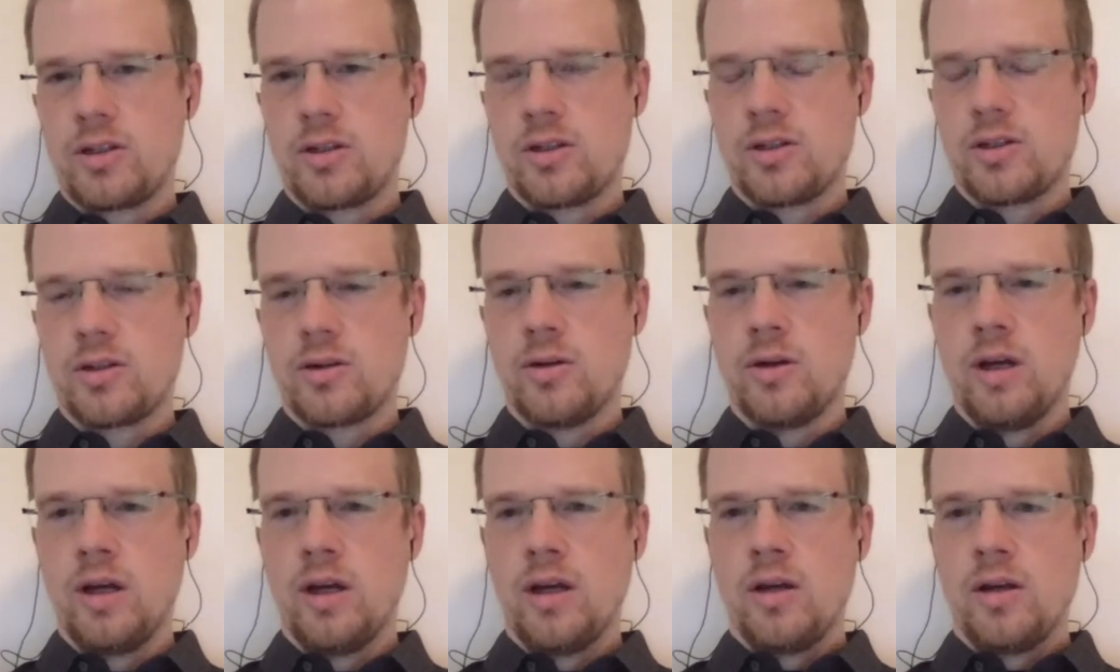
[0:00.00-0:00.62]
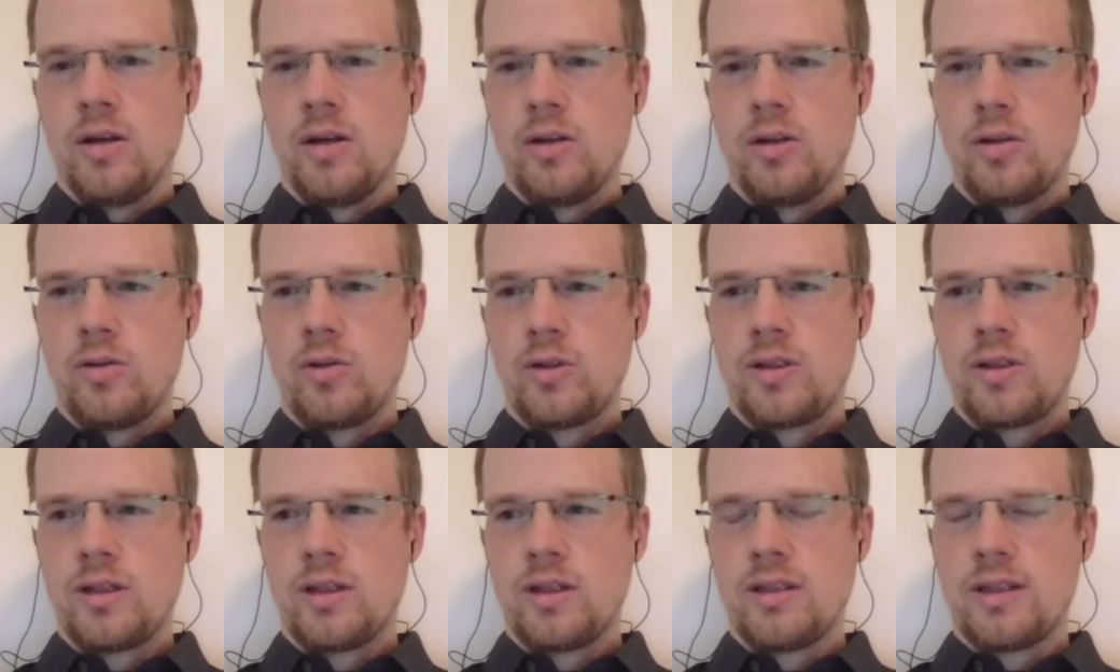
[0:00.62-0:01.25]
So
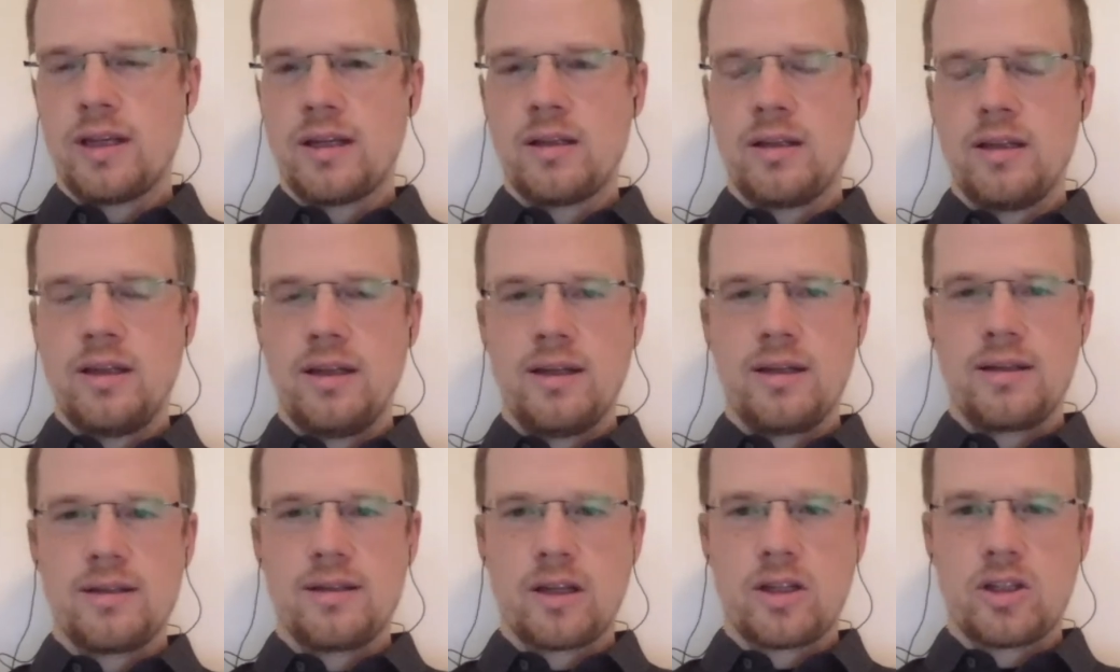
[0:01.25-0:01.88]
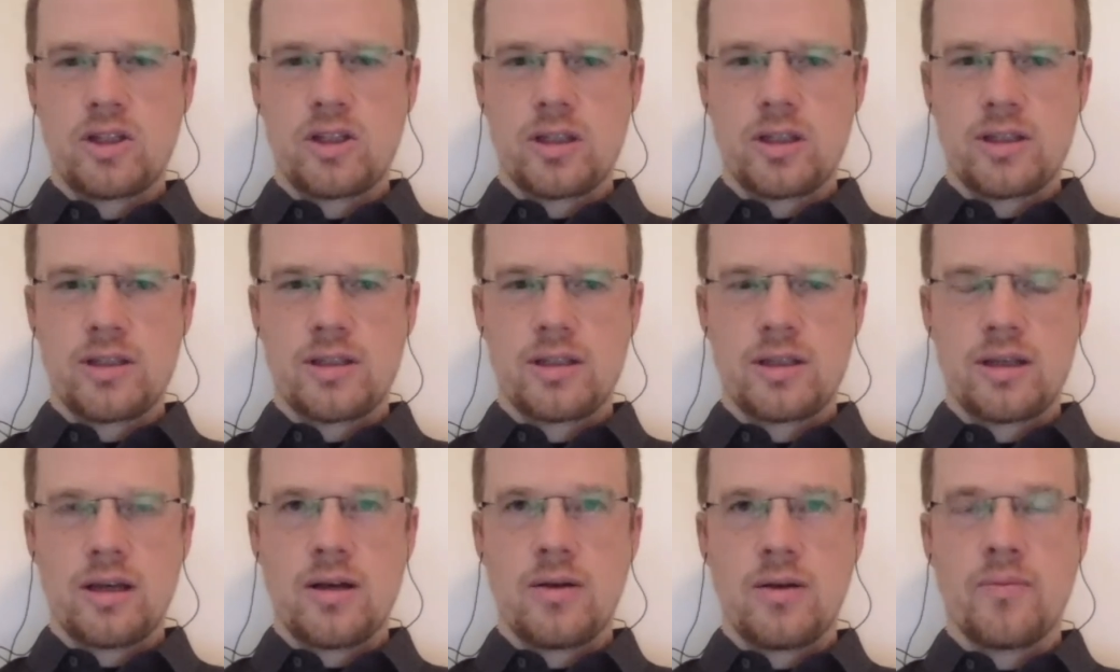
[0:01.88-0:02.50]
using techniques such as
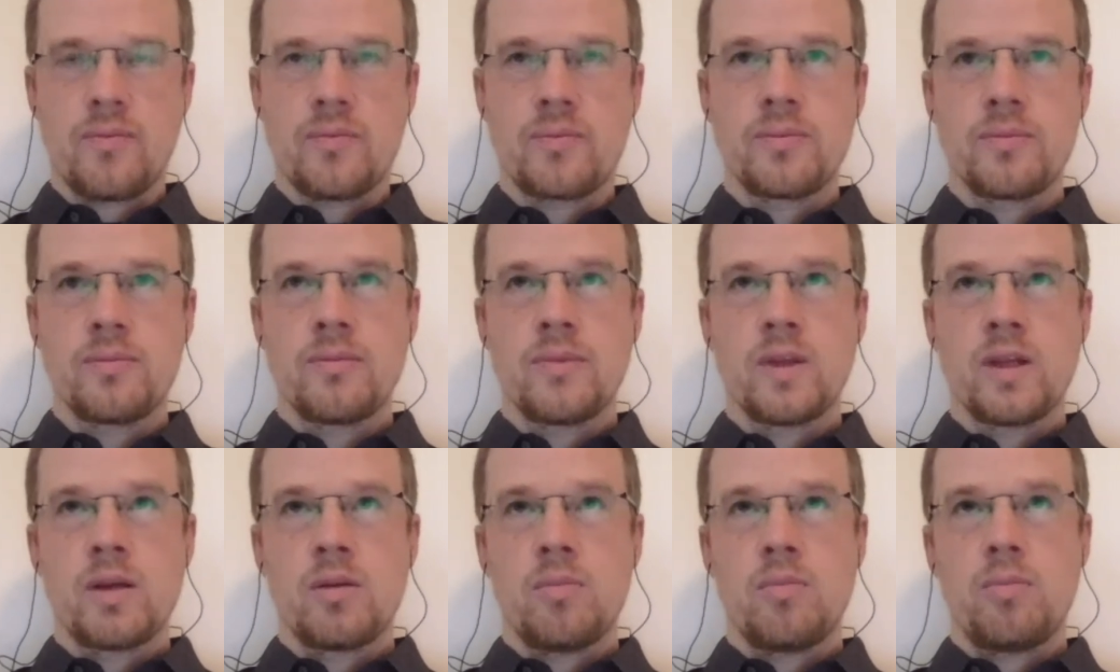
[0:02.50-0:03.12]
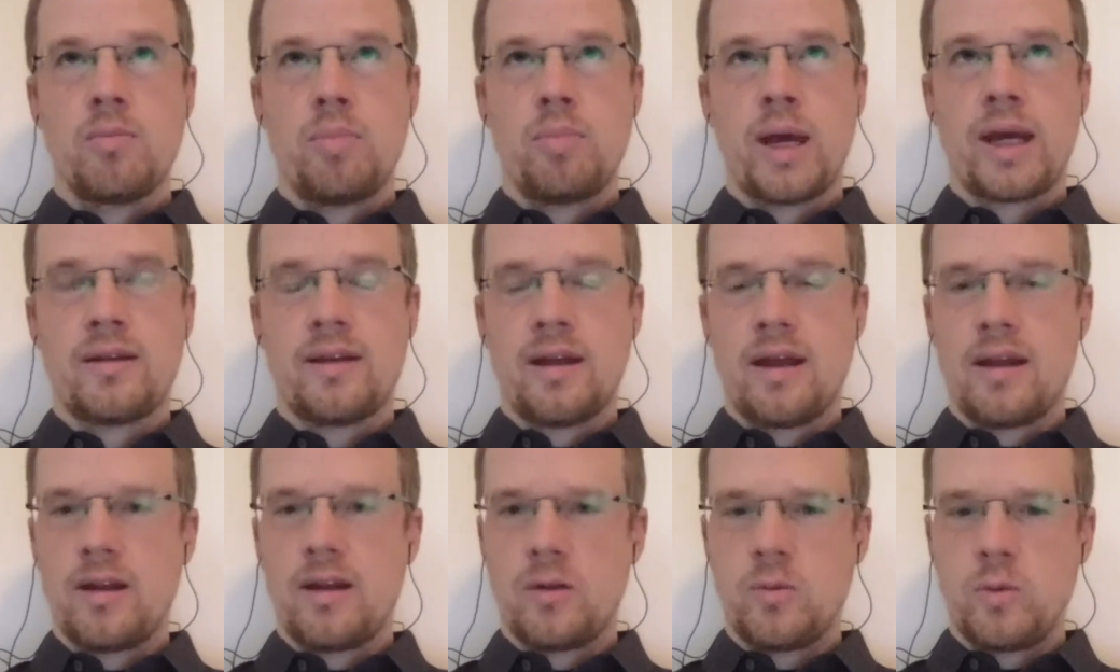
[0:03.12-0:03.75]
back then
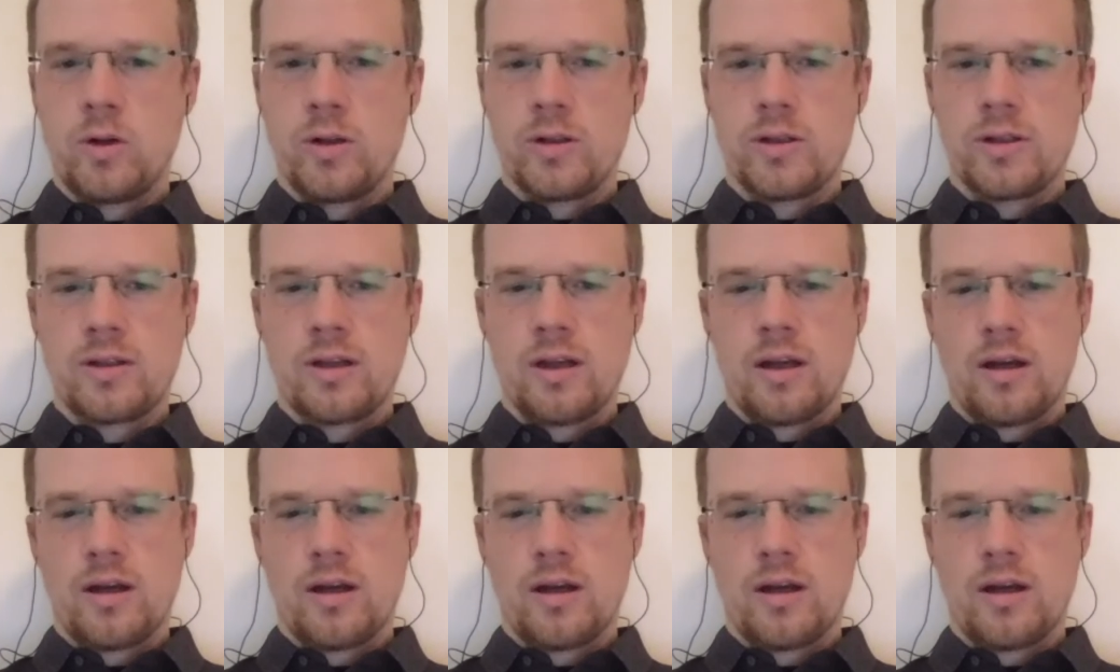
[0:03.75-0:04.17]
it was